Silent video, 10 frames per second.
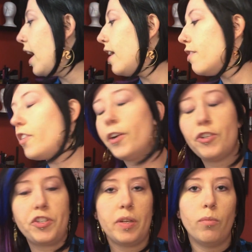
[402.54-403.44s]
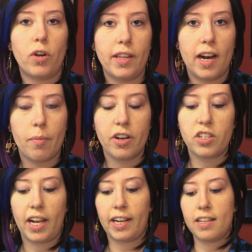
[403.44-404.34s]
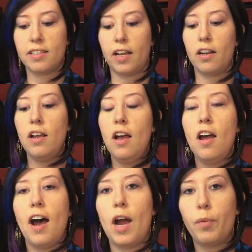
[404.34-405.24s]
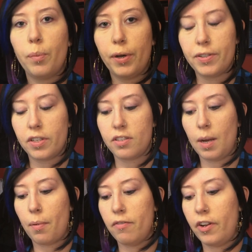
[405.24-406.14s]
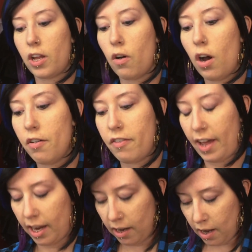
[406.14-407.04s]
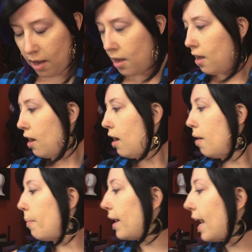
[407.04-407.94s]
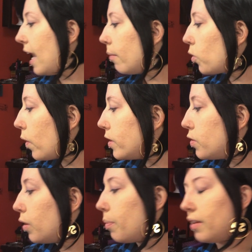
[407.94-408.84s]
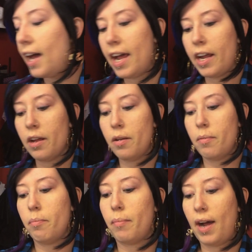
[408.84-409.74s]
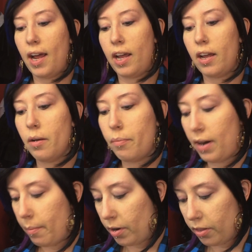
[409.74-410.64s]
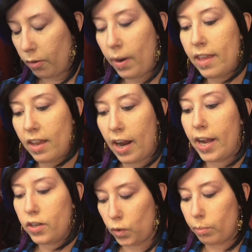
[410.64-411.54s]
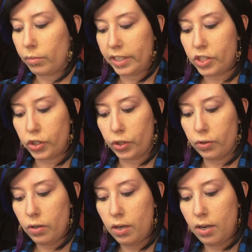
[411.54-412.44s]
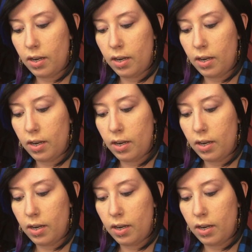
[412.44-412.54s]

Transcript: And if you're interested more in the airbrush, like I said, I will post a separate video of that. But I am going to apply my primer the way that I normally do.